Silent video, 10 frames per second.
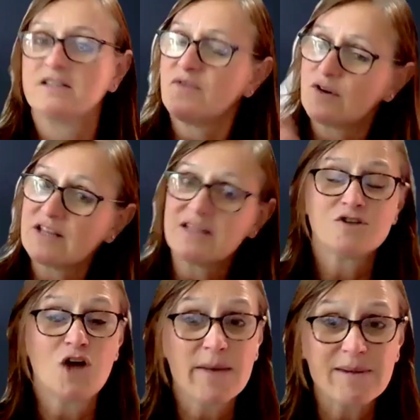because if they're
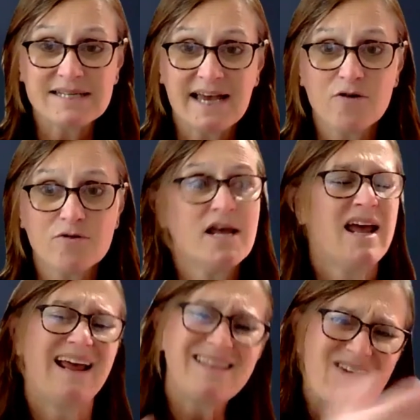getting their timing down
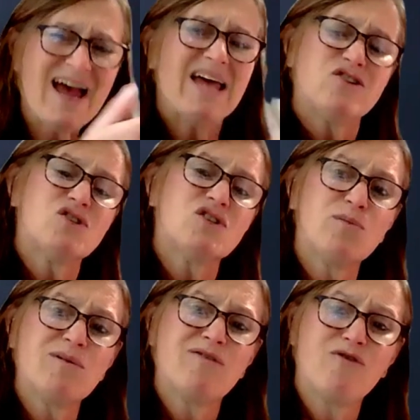and they've had their
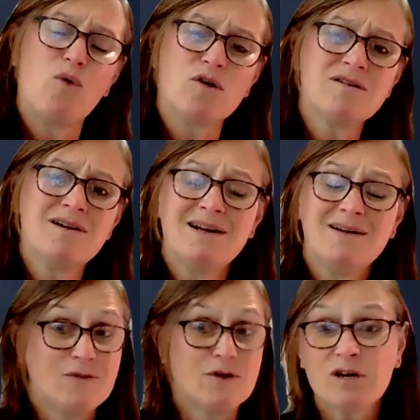skill before,
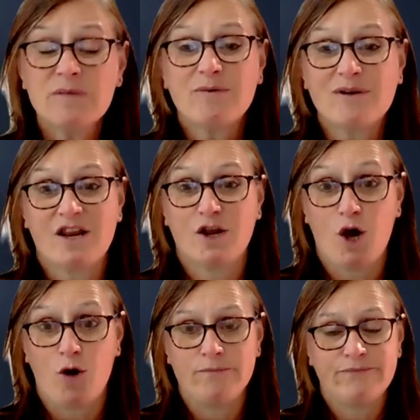they're going to be ready
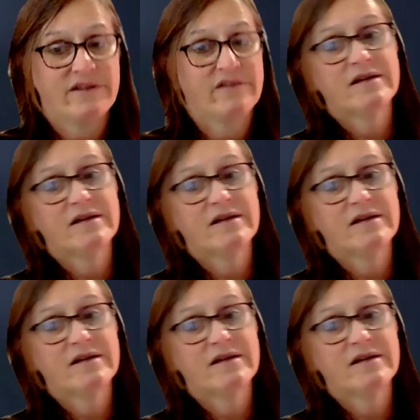to go.